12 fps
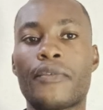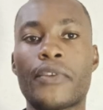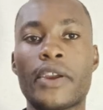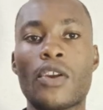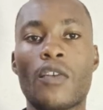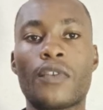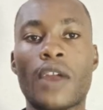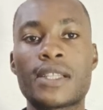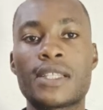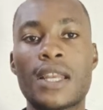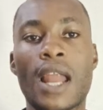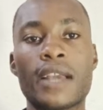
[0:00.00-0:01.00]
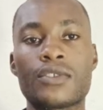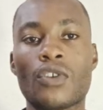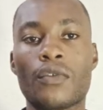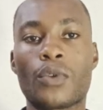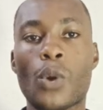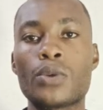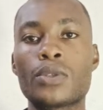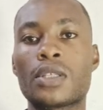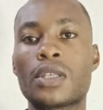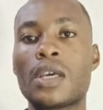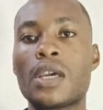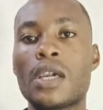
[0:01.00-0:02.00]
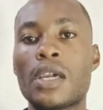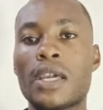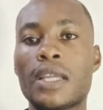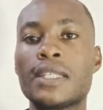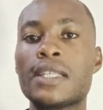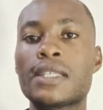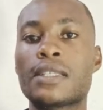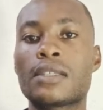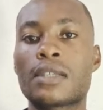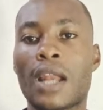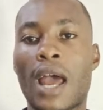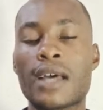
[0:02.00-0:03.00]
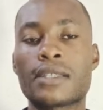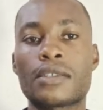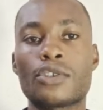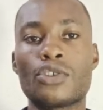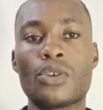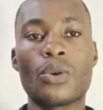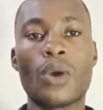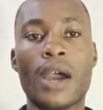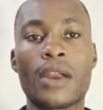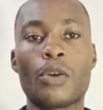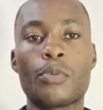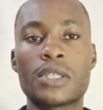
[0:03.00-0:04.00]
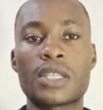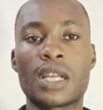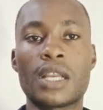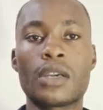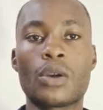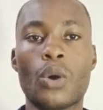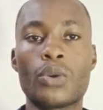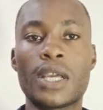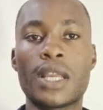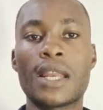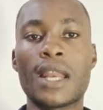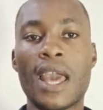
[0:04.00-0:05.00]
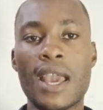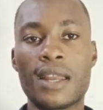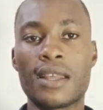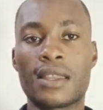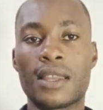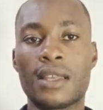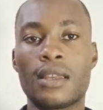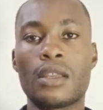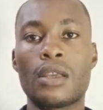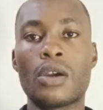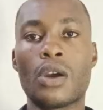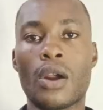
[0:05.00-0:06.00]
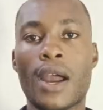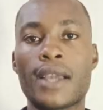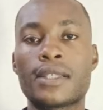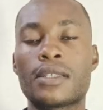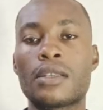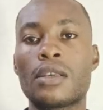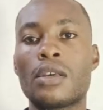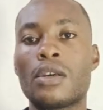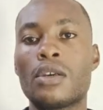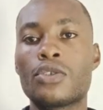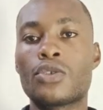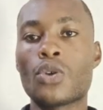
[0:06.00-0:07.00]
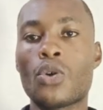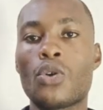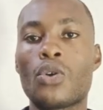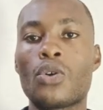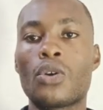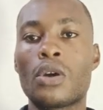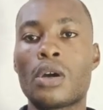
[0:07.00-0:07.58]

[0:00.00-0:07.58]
afraid of writing lines of code. In this class you are not basically coding anything. All right, so